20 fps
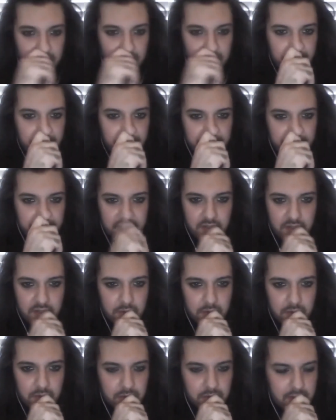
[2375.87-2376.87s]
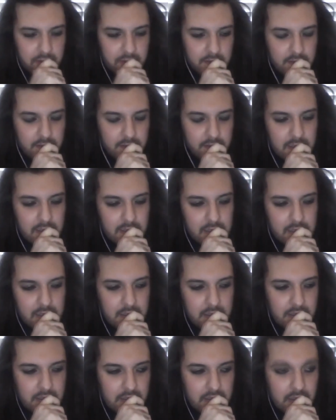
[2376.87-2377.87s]
of what's it called?
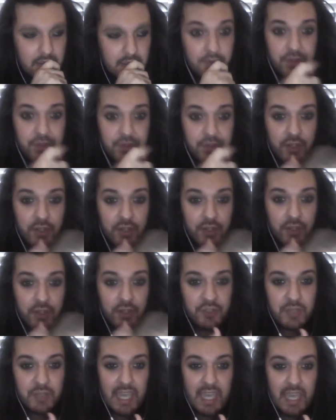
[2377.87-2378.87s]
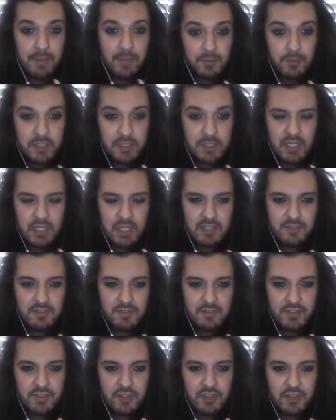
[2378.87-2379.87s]
Of social games, which aren't even